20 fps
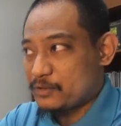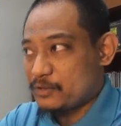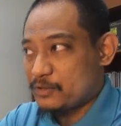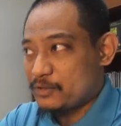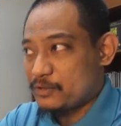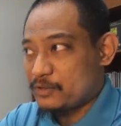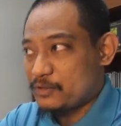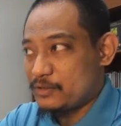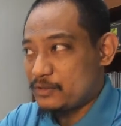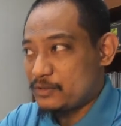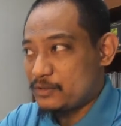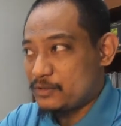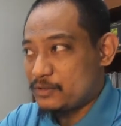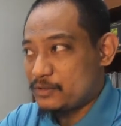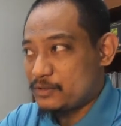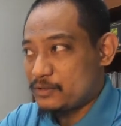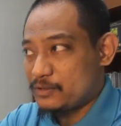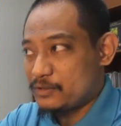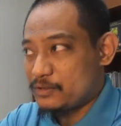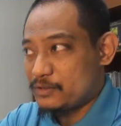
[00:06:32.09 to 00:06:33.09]

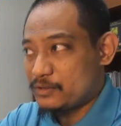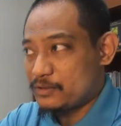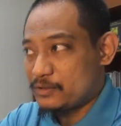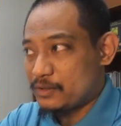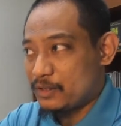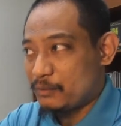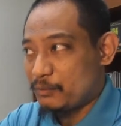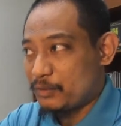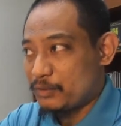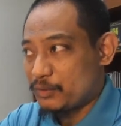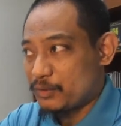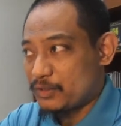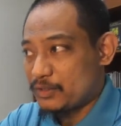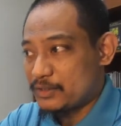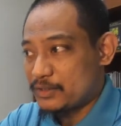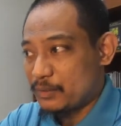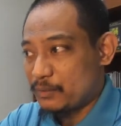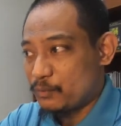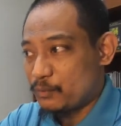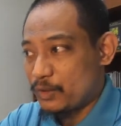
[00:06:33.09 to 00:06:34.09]
is, I want to
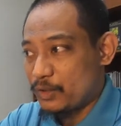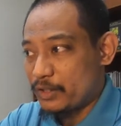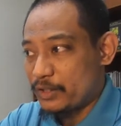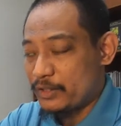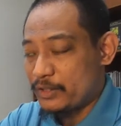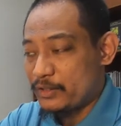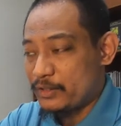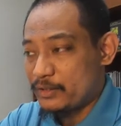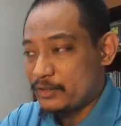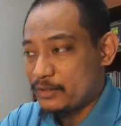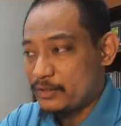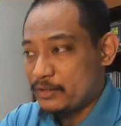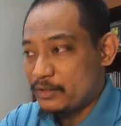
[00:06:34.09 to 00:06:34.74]
understand why.